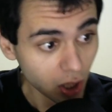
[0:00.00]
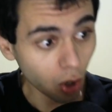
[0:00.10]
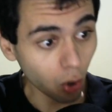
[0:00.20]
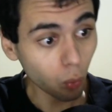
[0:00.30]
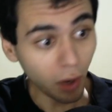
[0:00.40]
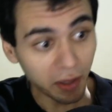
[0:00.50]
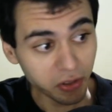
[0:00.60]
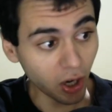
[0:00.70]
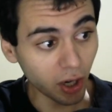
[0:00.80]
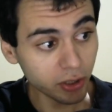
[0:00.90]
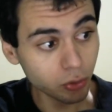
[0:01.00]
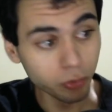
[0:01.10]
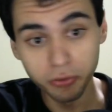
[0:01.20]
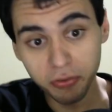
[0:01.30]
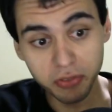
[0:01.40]
or one yard to
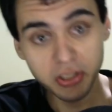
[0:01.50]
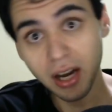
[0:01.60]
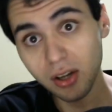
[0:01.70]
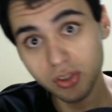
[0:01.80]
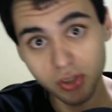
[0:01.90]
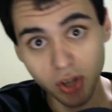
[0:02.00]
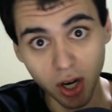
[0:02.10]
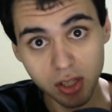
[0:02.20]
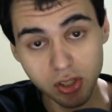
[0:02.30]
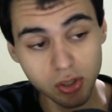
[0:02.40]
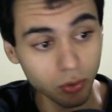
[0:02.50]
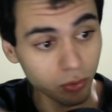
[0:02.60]
50,000 yards or